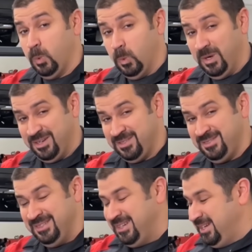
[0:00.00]

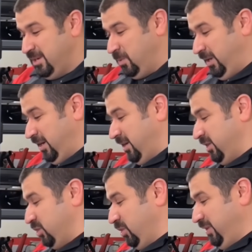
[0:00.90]
works, where
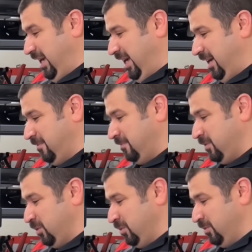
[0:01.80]
you don't have
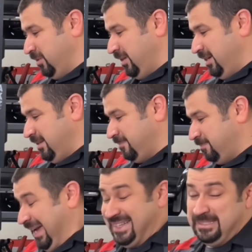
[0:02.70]
to
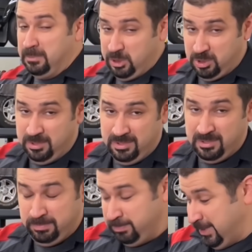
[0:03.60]
pass
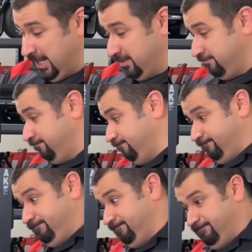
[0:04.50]
emissions, but
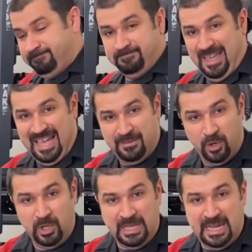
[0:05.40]
have
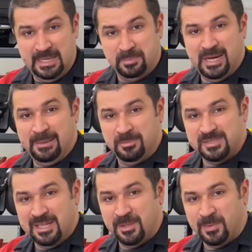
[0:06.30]
all kind of problems
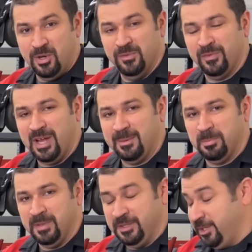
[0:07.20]
down the road with
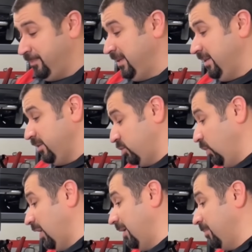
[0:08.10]
carbon buildup. There's
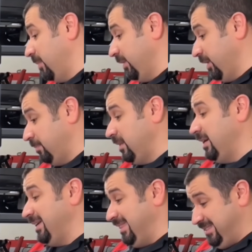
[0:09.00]
no carbon buildup.
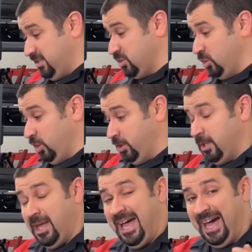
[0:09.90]
This is good.
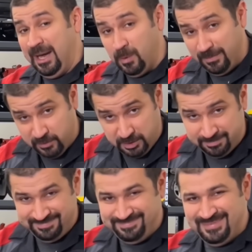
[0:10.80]
However,
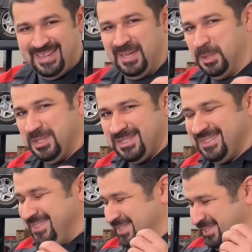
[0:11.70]
and this
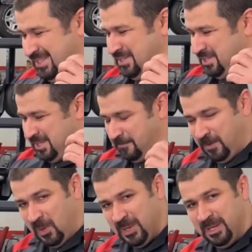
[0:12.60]
is, this is a
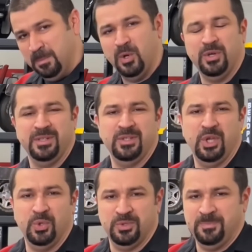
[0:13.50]
very important
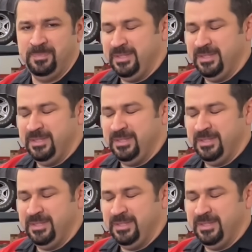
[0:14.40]
note,